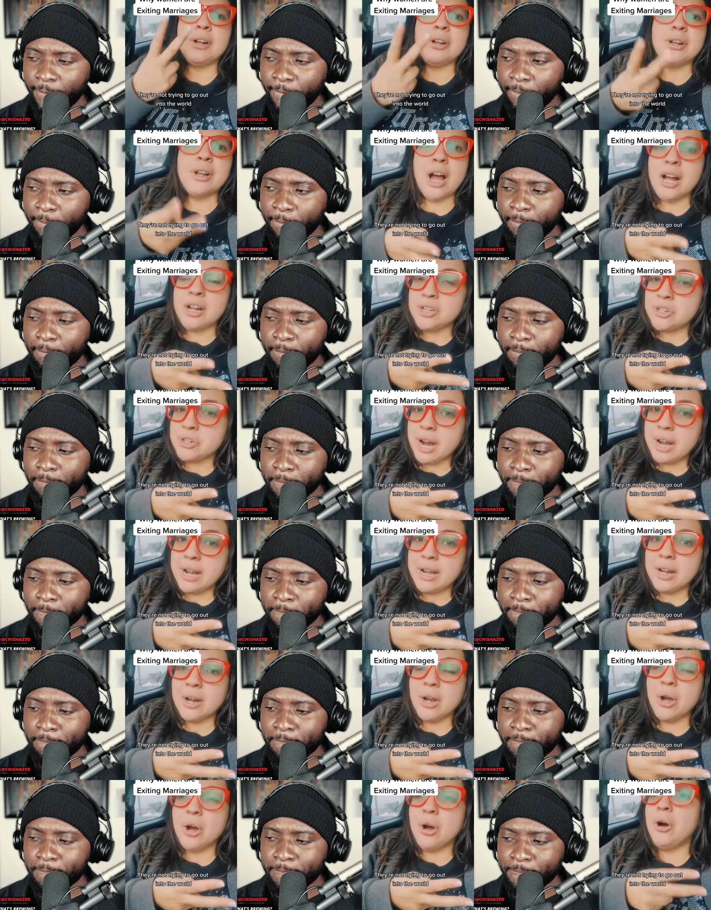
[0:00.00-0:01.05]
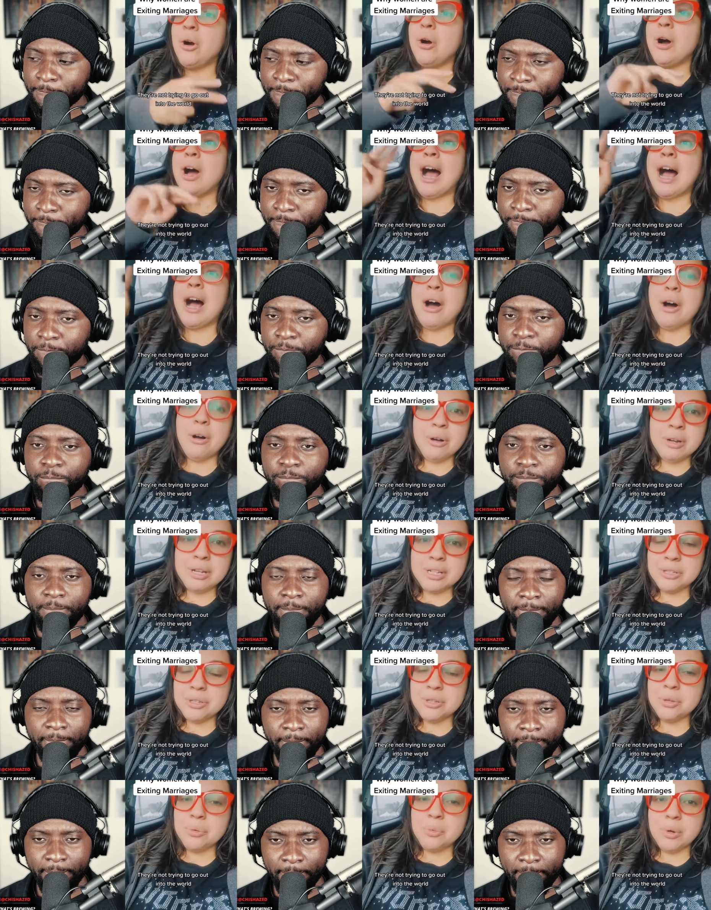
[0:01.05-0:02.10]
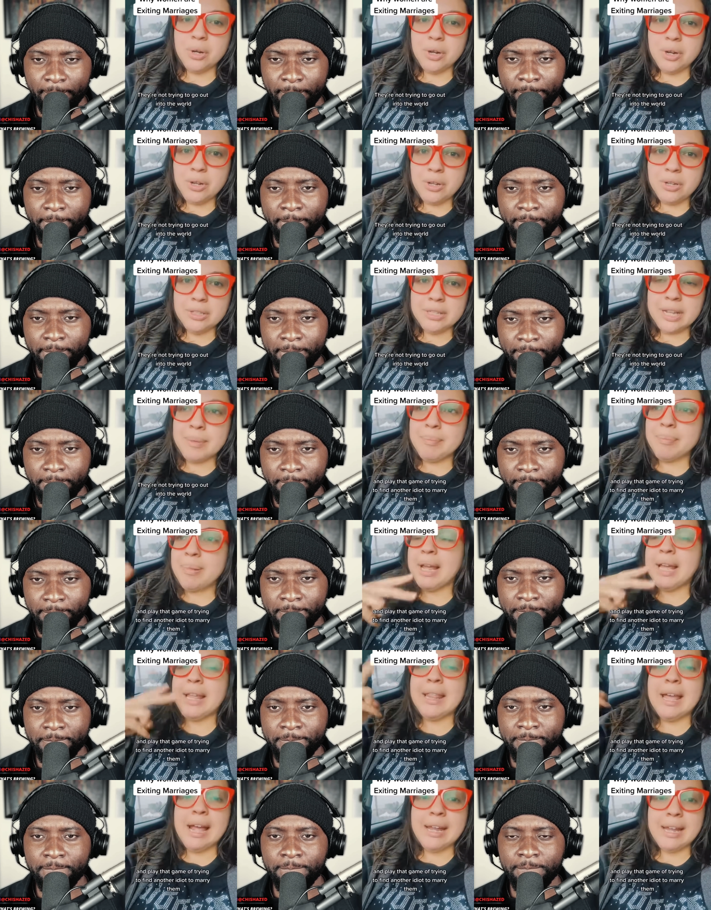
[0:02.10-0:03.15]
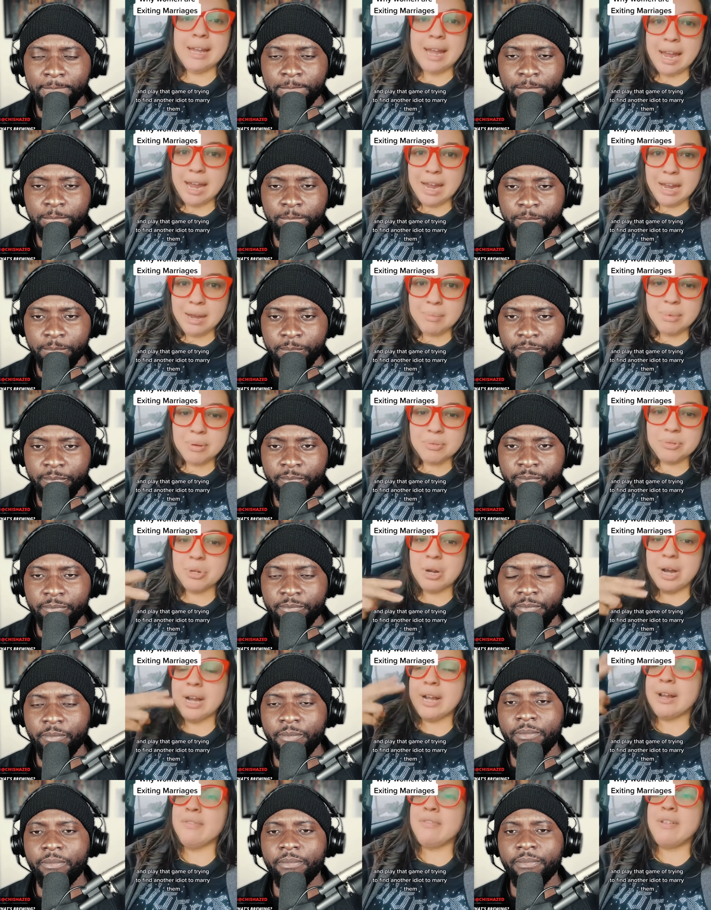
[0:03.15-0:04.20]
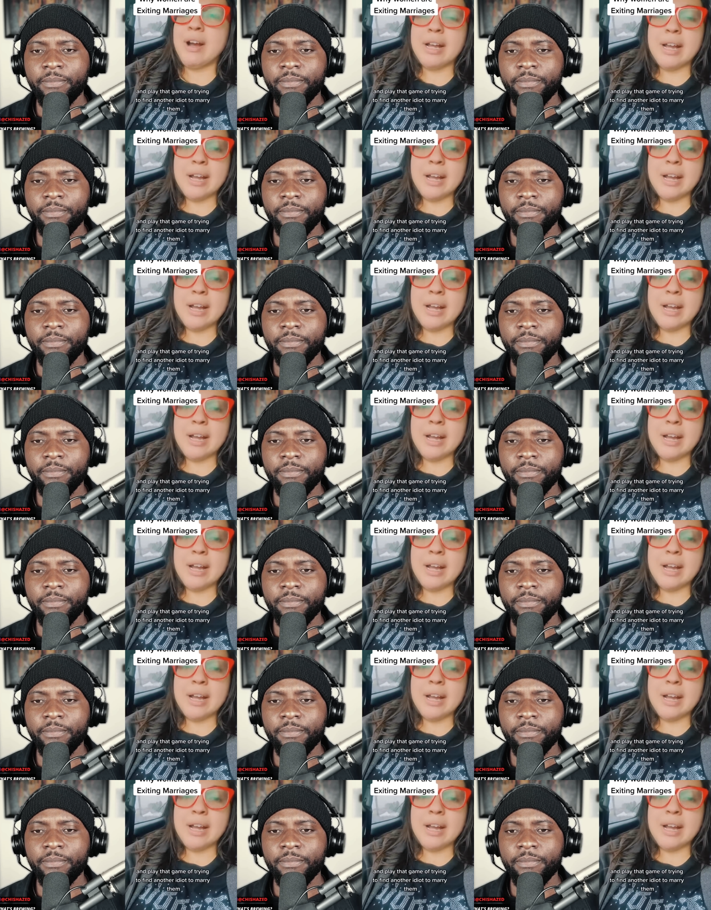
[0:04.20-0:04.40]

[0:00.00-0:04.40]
Speaker 1: They're not trying to go out into the world and play that game of trying to